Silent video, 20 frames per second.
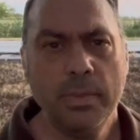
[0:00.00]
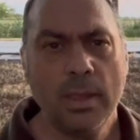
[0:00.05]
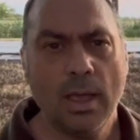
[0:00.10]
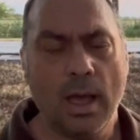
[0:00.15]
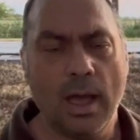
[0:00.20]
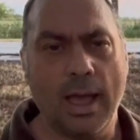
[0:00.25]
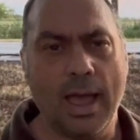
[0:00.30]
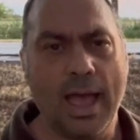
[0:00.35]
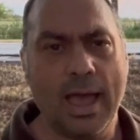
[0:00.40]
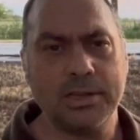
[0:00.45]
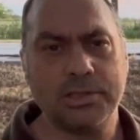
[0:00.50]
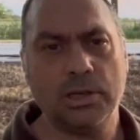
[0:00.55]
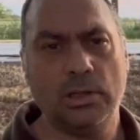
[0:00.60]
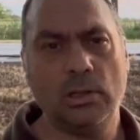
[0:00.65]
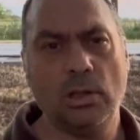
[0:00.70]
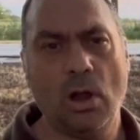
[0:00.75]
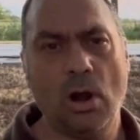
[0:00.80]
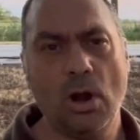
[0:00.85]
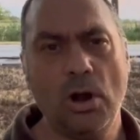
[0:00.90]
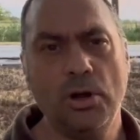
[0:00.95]
uh, has a
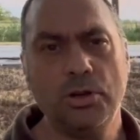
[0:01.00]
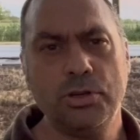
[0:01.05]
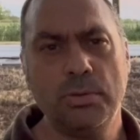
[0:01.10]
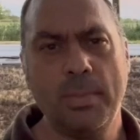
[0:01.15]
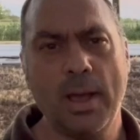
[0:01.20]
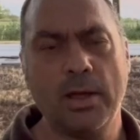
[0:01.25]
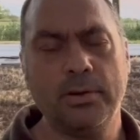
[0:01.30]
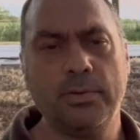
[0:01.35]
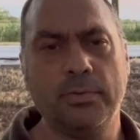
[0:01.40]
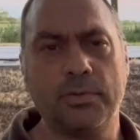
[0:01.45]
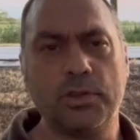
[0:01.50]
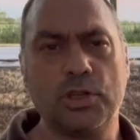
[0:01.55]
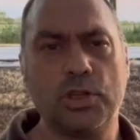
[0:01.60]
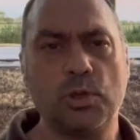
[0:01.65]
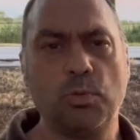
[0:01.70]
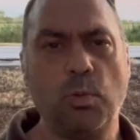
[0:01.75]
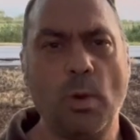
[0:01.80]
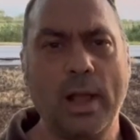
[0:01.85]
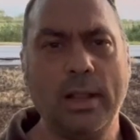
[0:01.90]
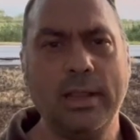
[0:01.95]
large amount of
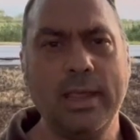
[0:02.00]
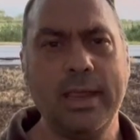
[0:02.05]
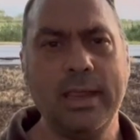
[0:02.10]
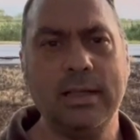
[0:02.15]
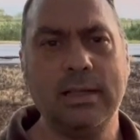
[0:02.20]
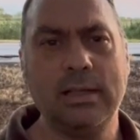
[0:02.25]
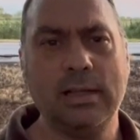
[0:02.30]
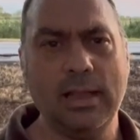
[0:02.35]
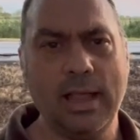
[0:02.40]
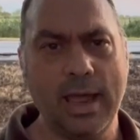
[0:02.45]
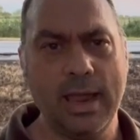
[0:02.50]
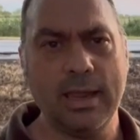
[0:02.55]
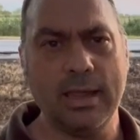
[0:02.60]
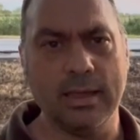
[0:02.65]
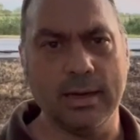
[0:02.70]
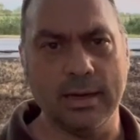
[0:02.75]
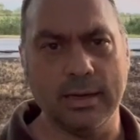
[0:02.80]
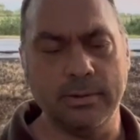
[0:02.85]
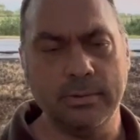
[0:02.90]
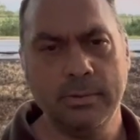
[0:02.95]
swelling clay
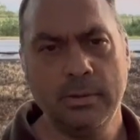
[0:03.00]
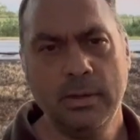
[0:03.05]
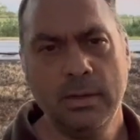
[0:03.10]
in it.